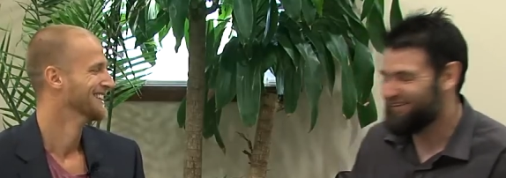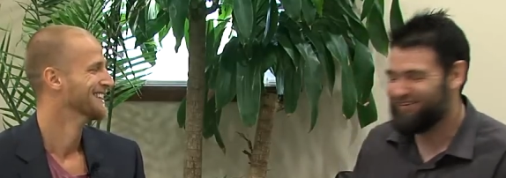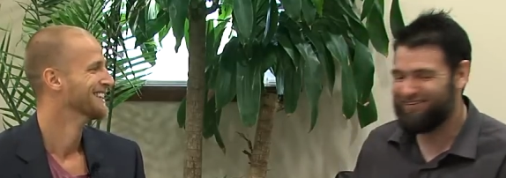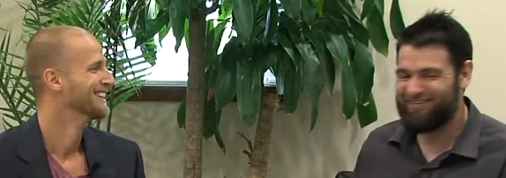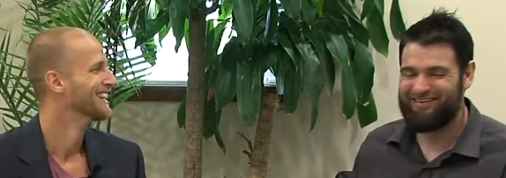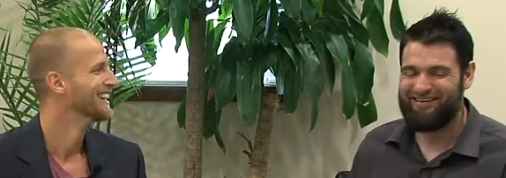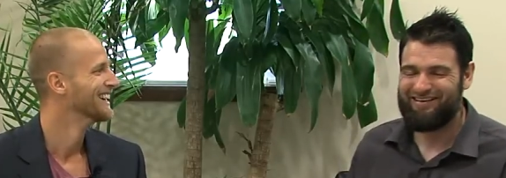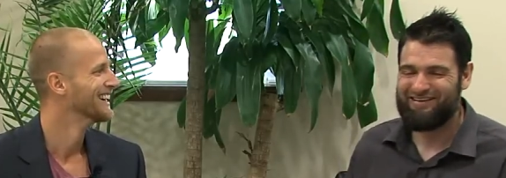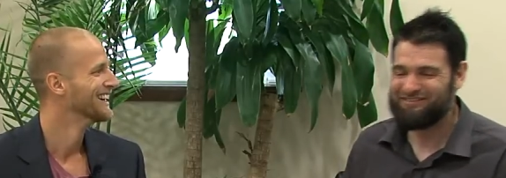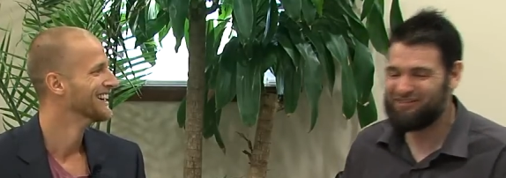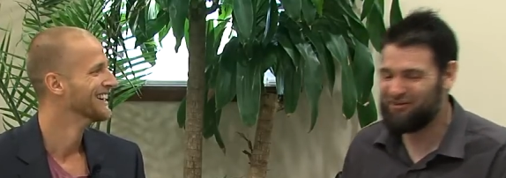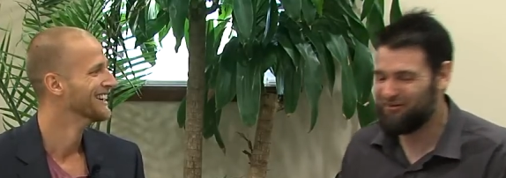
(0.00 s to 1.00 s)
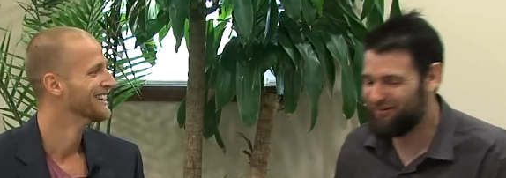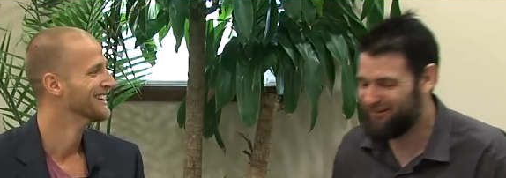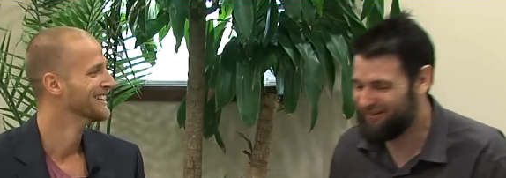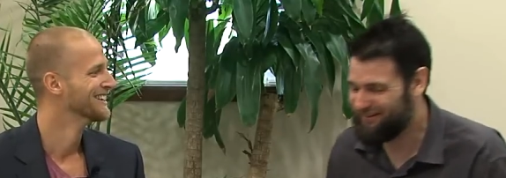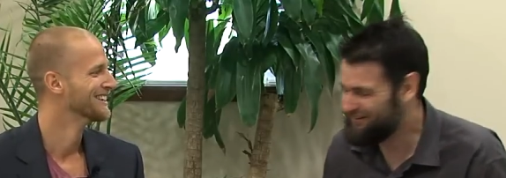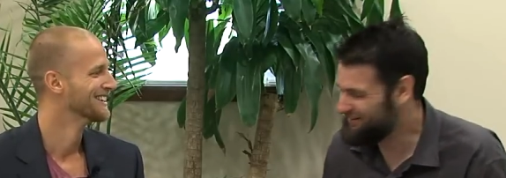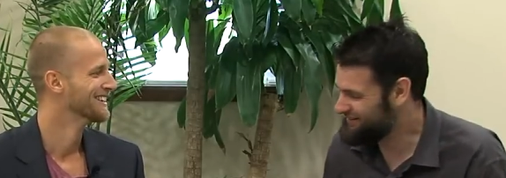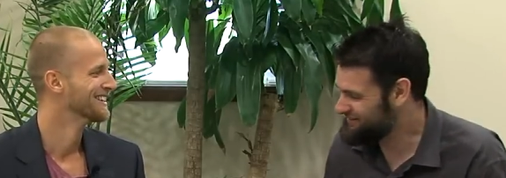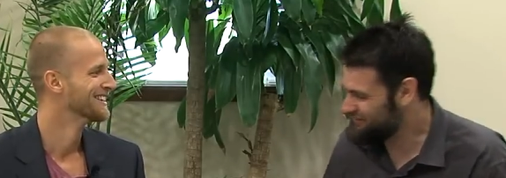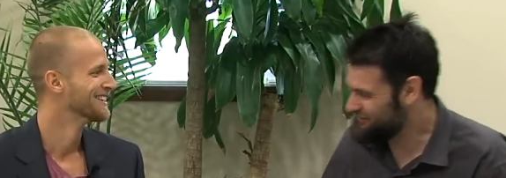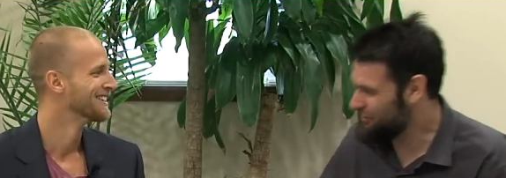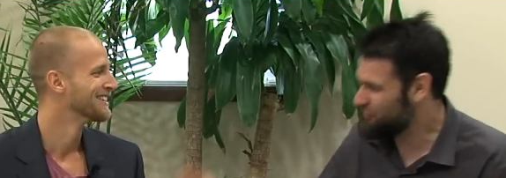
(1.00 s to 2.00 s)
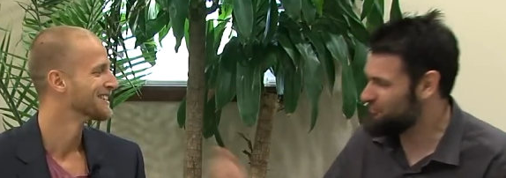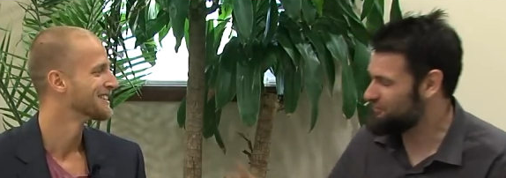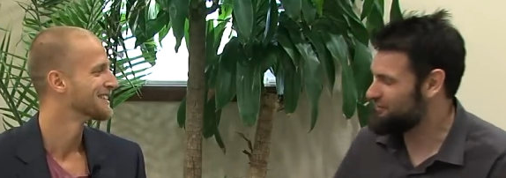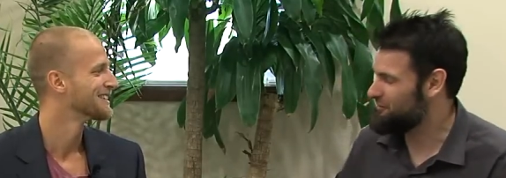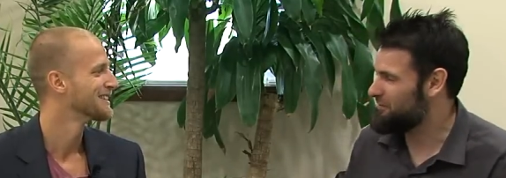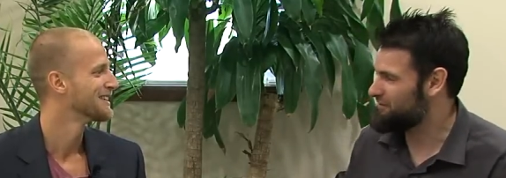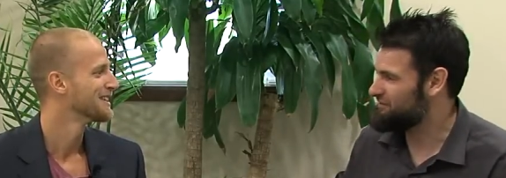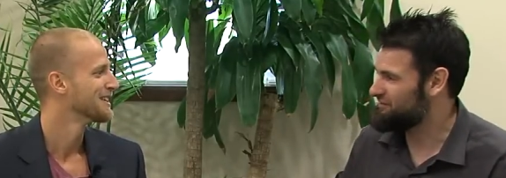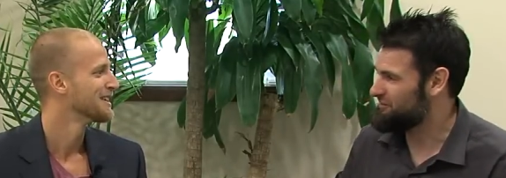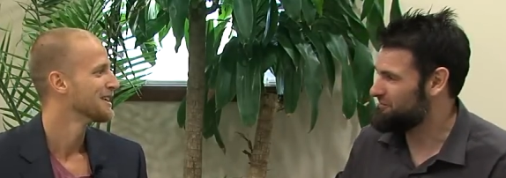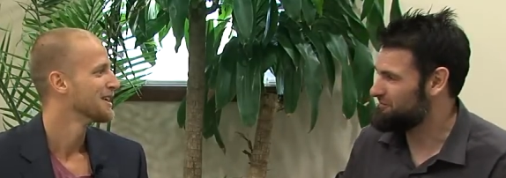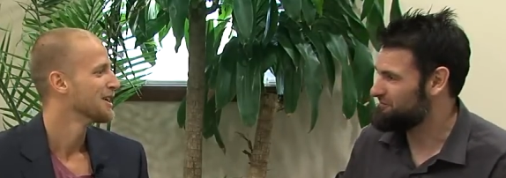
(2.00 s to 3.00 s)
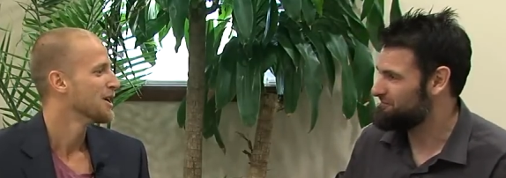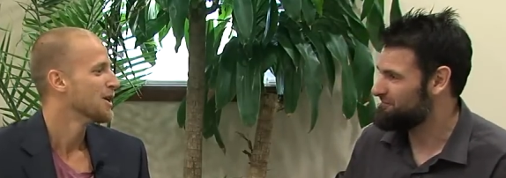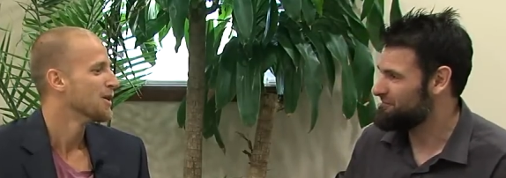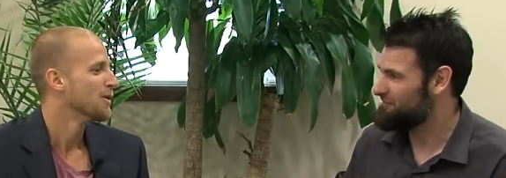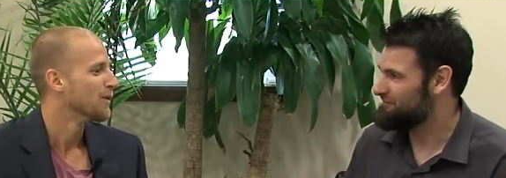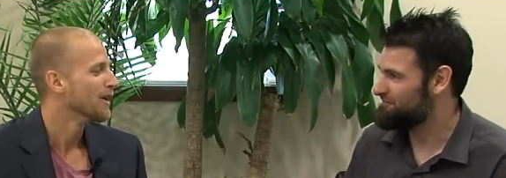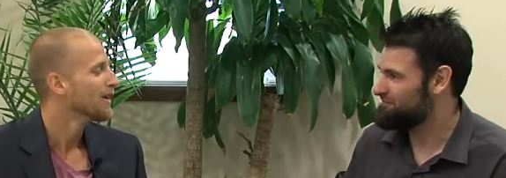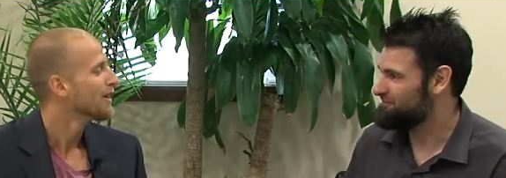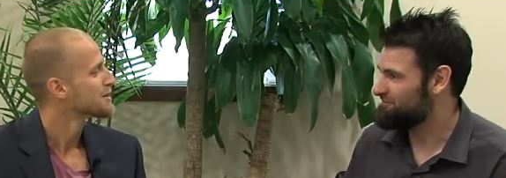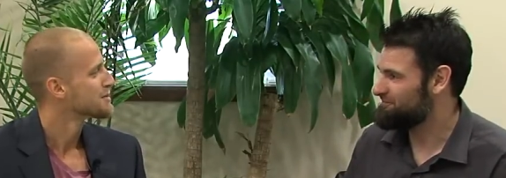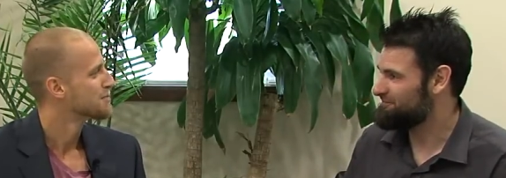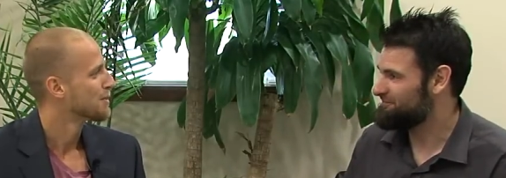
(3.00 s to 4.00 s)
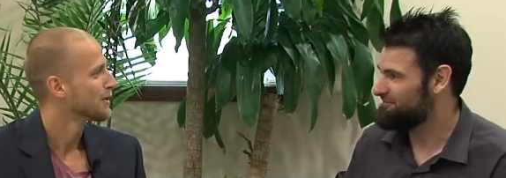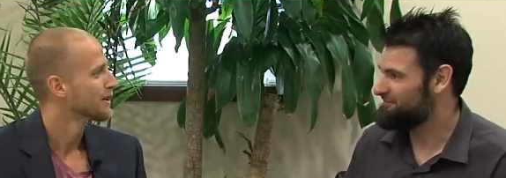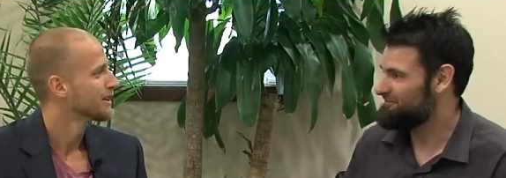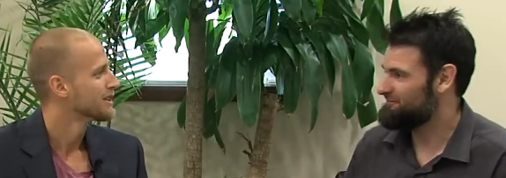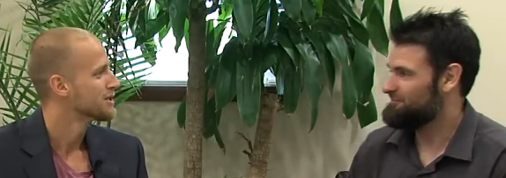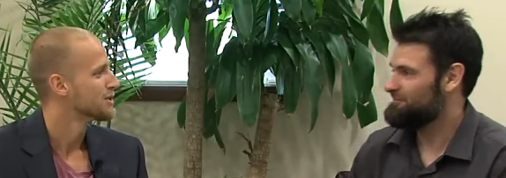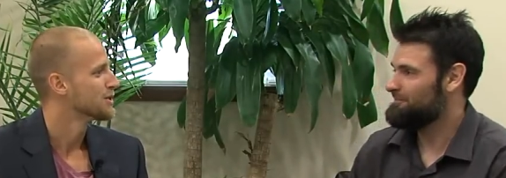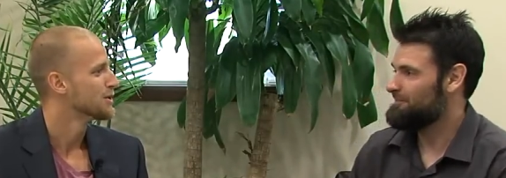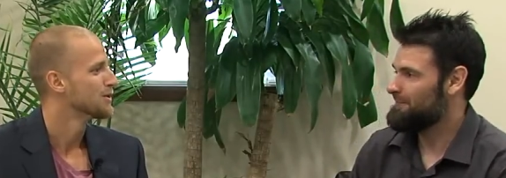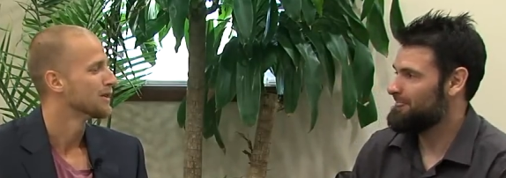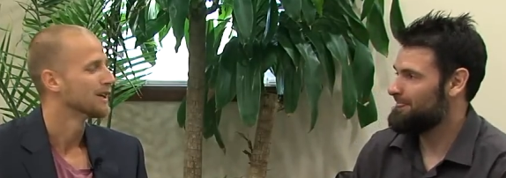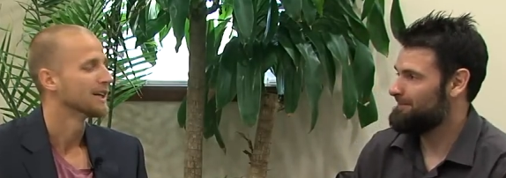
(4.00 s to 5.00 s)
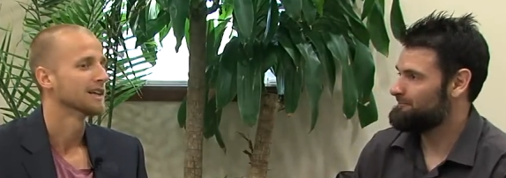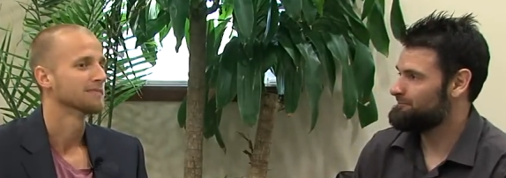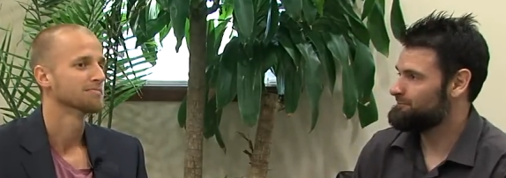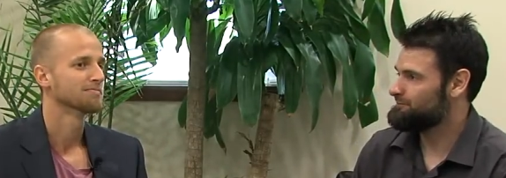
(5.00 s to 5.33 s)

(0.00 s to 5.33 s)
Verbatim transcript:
Speaker 1: Uh, so uh, t talk to us a little about yourself.
Speaker 2: Well, I was born into uh,